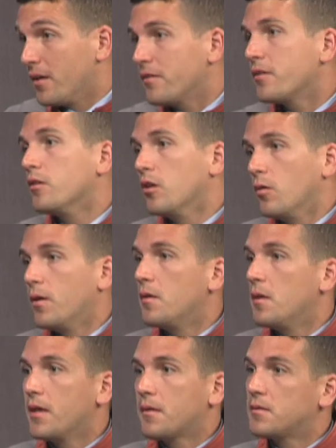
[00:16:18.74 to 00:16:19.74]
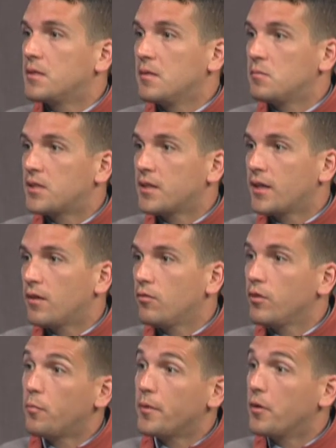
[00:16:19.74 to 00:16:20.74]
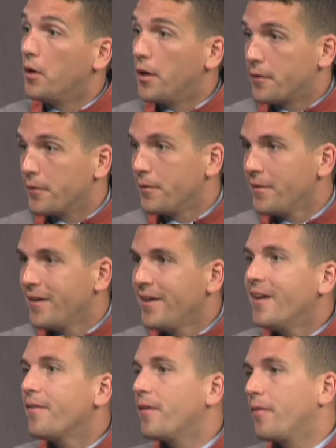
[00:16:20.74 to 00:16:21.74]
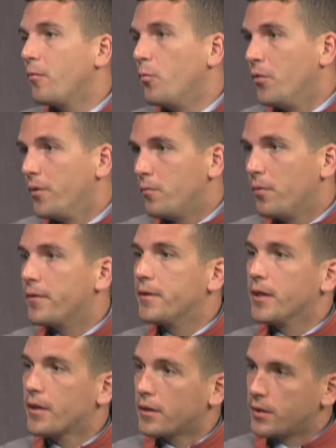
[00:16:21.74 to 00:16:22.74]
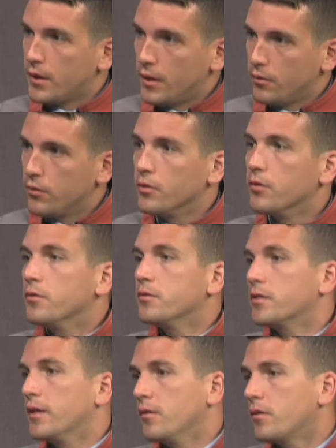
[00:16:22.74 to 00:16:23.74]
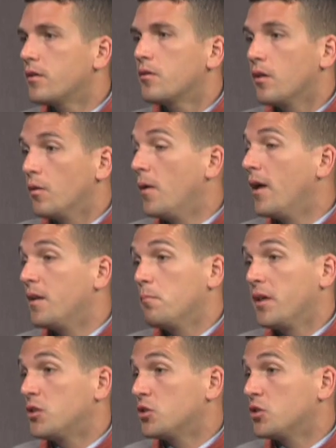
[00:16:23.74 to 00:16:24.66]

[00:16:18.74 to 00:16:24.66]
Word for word: You know, it, it seems to get a little bit hotter than the wood with the darker colors, uh, you know, and it might